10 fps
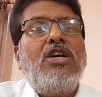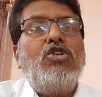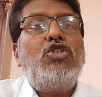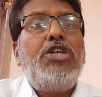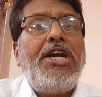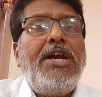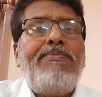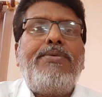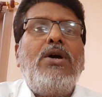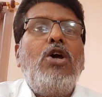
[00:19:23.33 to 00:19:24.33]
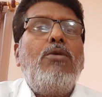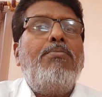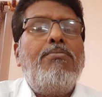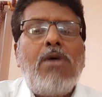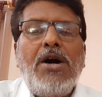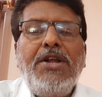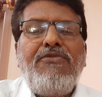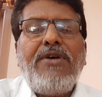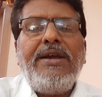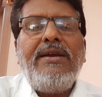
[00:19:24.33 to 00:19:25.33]
shape,
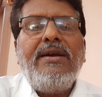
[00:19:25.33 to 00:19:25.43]
modify